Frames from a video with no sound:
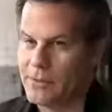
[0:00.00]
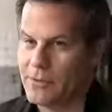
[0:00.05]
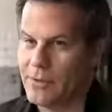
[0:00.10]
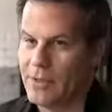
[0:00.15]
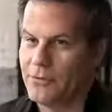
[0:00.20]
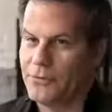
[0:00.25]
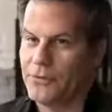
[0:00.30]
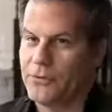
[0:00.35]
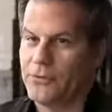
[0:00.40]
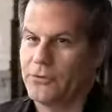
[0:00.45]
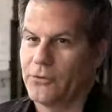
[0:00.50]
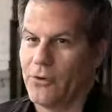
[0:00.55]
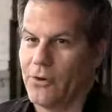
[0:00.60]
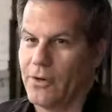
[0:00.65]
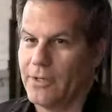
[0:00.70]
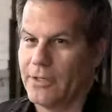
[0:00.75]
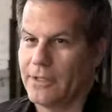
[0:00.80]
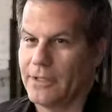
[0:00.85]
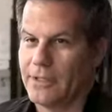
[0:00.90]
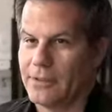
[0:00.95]
off
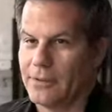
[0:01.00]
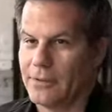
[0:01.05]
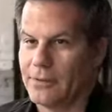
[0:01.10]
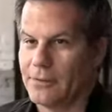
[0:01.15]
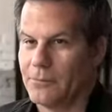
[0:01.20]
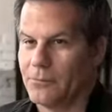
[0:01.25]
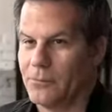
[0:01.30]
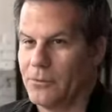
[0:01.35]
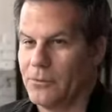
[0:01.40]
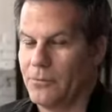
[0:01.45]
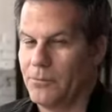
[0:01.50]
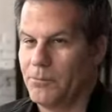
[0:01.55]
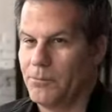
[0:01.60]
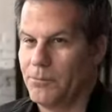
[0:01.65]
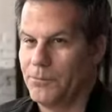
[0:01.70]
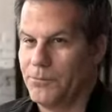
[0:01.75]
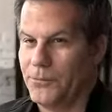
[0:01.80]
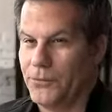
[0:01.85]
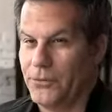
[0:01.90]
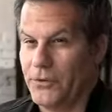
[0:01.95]
starting with
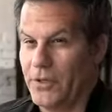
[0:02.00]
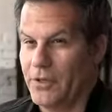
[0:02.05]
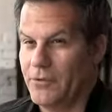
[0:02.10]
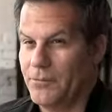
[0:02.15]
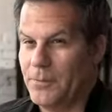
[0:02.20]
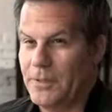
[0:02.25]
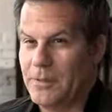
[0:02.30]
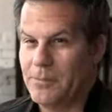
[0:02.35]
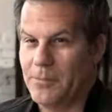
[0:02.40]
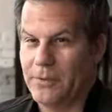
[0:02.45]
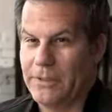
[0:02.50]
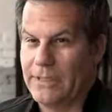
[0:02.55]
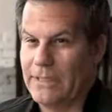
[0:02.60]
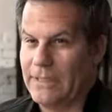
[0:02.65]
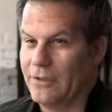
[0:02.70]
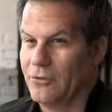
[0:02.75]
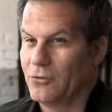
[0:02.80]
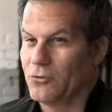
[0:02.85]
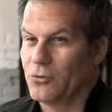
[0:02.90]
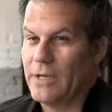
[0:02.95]
stuff people
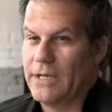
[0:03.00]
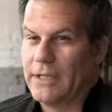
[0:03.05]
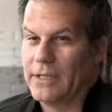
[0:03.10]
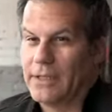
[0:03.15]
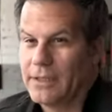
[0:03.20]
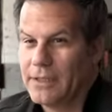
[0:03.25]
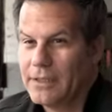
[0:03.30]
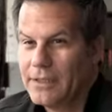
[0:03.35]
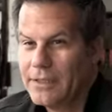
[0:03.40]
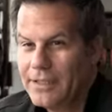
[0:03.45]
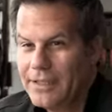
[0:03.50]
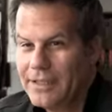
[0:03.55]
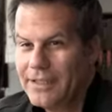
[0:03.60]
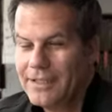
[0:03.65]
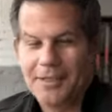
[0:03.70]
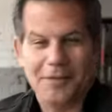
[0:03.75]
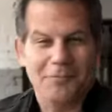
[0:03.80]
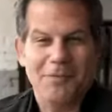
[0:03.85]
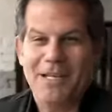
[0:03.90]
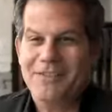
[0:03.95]
eat and drink.
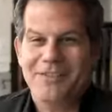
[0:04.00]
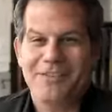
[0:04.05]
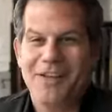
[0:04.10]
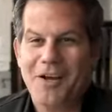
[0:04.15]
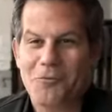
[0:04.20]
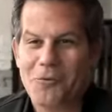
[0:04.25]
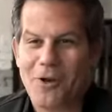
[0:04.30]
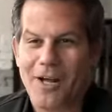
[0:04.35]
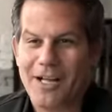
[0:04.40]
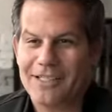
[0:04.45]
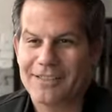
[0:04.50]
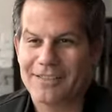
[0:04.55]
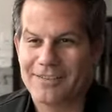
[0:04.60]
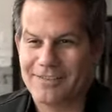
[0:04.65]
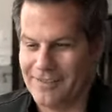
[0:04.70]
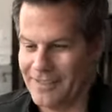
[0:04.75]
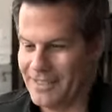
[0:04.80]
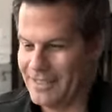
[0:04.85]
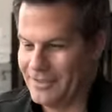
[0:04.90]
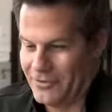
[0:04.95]
I mean, it's not rocket
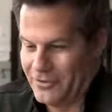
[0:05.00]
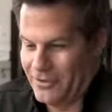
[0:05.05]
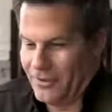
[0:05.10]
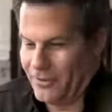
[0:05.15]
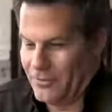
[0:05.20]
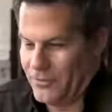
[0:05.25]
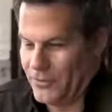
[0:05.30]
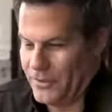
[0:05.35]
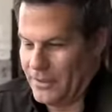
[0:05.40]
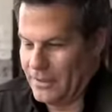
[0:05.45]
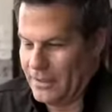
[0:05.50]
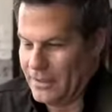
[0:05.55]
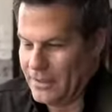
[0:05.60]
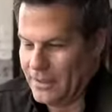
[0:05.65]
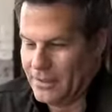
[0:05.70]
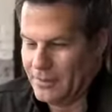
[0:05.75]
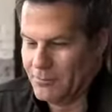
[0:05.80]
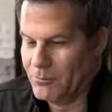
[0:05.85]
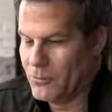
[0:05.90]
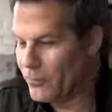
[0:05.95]
science. You know, if you,
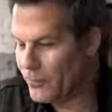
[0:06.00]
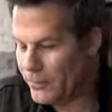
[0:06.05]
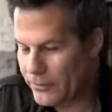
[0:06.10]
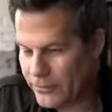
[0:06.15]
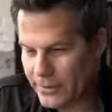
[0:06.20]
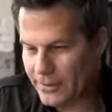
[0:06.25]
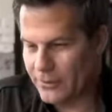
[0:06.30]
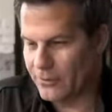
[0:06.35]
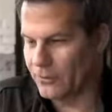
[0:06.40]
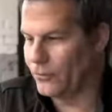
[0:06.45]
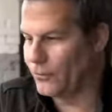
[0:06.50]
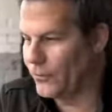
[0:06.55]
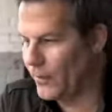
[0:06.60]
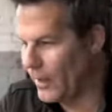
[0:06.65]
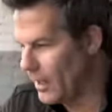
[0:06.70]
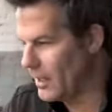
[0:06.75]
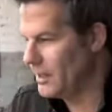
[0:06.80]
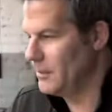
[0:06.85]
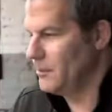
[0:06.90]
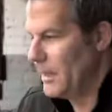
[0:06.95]
movie theater's
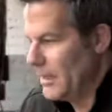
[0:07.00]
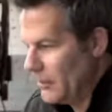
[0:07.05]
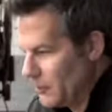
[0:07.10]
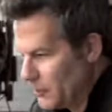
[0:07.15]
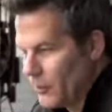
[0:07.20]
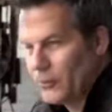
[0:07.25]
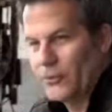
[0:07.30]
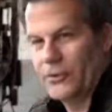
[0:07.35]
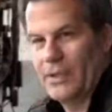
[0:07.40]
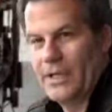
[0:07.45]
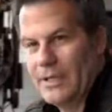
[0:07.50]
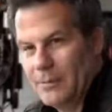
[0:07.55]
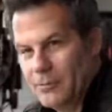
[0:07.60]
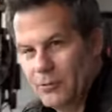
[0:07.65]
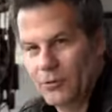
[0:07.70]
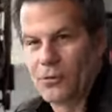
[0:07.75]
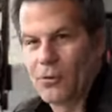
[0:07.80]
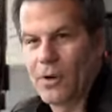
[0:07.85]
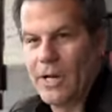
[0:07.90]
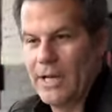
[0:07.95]
fine, baseball stadium's
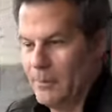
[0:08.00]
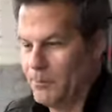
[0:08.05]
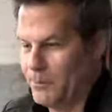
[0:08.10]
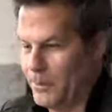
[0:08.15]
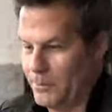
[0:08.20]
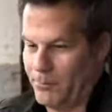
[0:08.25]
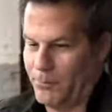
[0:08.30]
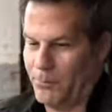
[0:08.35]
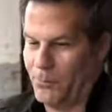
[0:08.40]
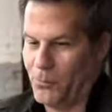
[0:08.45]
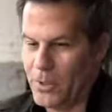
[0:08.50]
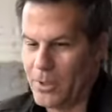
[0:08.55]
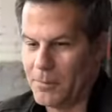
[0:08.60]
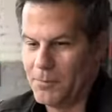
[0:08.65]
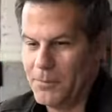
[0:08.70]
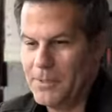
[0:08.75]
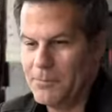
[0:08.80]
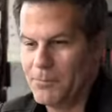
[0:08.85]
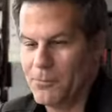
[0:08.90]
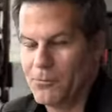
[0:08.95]
great, but where
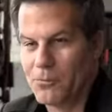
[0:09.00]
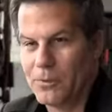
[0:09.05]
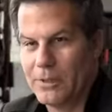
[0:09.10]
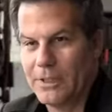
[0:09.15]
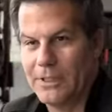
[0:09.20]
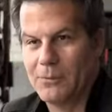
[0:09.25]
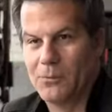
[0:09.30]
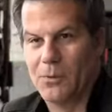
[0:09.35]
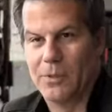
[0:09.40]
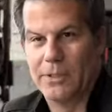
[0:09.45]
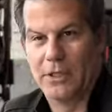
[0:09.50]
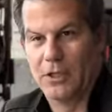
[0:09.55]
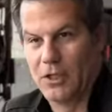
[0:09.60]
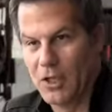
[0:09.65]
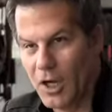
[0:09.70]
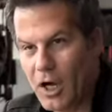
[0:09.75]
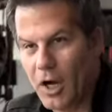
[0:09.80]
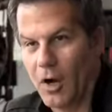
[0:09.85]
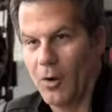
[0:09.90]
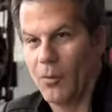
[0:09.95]
people really want to
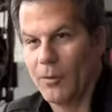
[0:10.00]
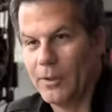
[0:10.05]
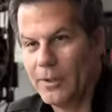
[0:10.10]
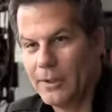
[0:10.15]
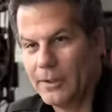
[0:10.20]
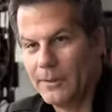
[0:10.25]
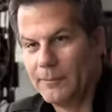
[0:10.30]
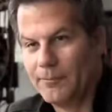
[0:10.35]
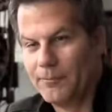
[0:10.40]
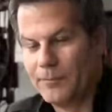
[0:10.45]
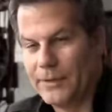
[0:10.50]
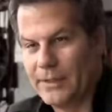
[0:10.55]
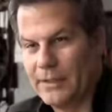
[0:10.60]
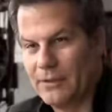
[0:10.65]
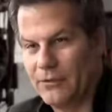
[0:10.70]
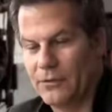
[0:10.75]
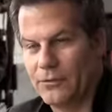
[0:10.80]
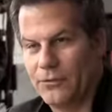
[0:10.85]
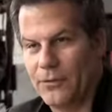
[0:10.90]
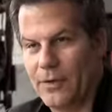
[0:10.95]
go
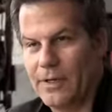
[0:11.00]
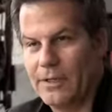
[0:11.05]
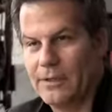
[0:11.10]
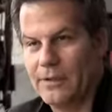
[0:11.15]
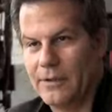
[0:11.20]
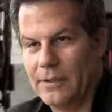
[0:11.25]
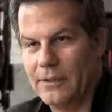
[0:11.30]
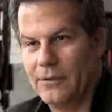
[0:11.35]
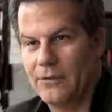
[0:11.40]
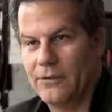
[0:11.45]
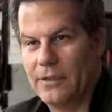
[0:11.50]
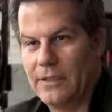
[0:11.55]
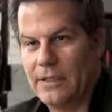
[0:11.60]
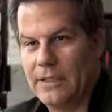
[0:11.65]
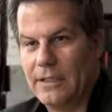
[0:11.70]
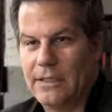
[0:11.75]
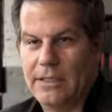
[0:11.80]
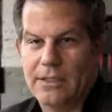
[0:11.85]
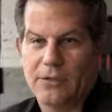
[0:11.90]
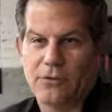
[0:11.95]
is to find things to
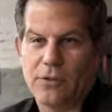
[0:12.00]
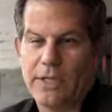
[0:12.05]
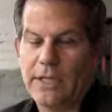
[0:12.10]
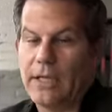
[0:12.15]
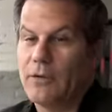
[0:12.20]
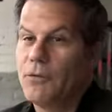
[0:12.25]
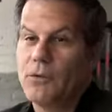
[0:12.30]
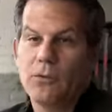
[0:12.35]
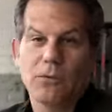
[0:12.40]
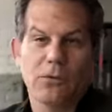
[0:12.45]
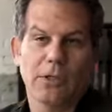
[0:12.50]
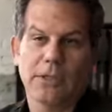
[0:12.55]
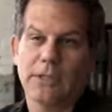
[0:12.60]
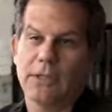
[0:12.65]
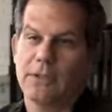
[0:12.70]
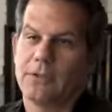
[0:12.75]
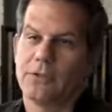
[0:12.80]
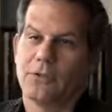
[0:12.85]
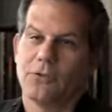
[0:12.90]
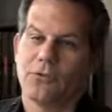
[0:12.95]
eat and drink. If you look
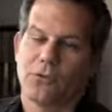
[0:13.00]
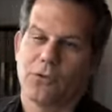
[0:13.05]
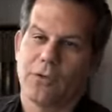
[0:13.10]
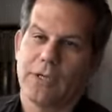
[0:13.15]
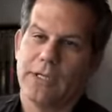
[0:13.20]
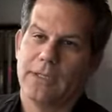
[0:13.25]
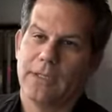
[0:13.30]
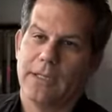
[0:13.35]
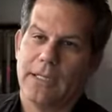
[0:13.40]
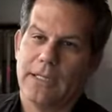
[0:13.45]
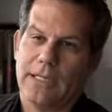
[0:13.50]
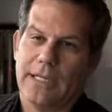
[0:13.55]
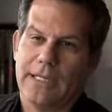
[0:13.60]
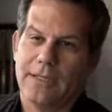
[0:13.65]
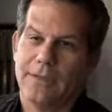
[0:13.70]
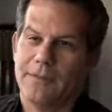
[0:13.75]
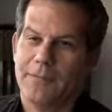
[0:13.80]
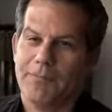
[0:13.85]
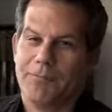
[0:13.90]
at Detroit, and